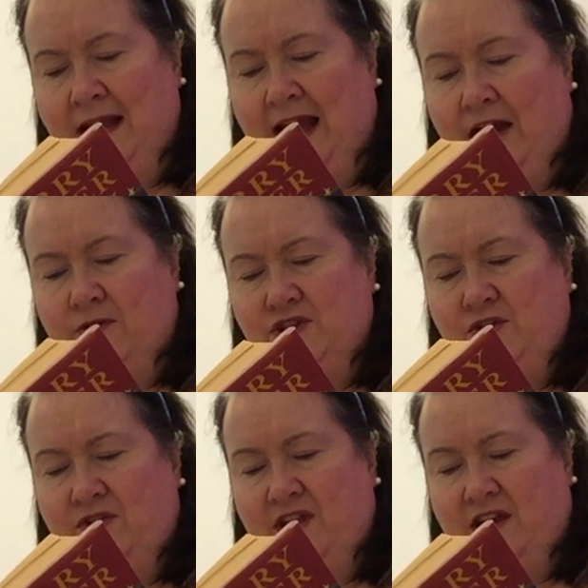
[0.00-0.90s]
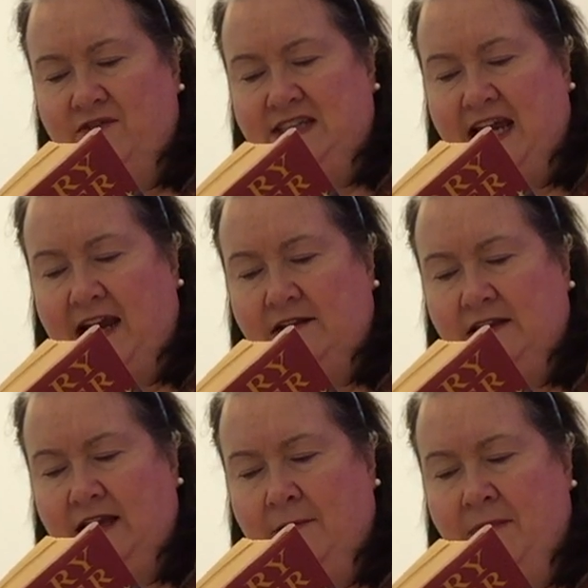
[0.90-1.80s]
how could you think of
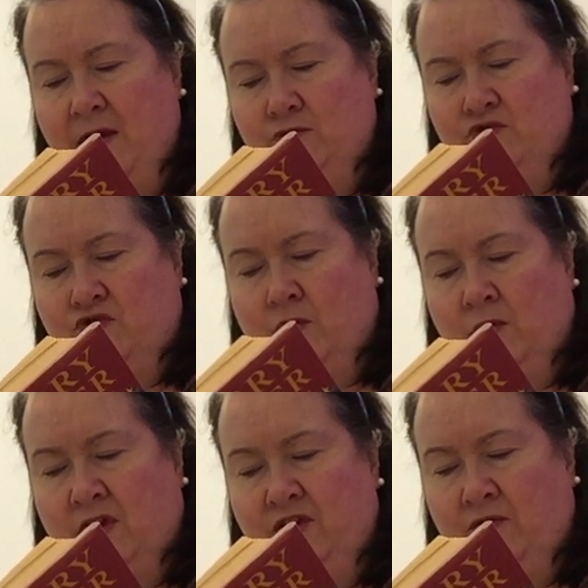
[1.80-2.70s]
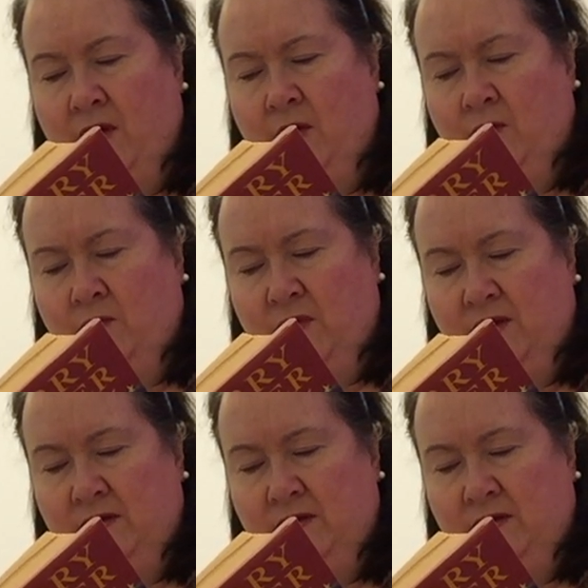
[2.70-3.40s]
tackling a mountain troll on your own?"